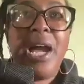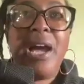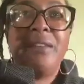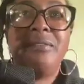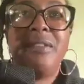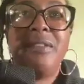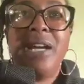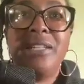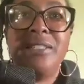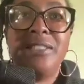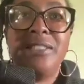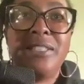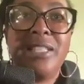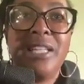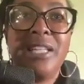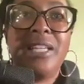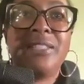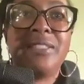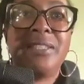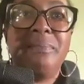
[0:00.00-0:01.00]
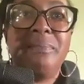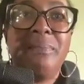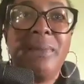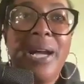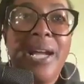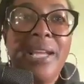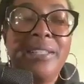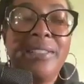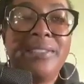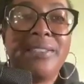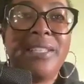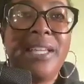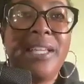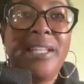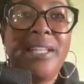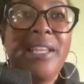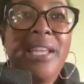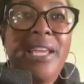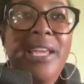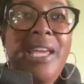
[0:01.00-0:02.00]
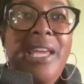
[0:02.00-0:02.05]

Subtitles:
I just think it's a mindset.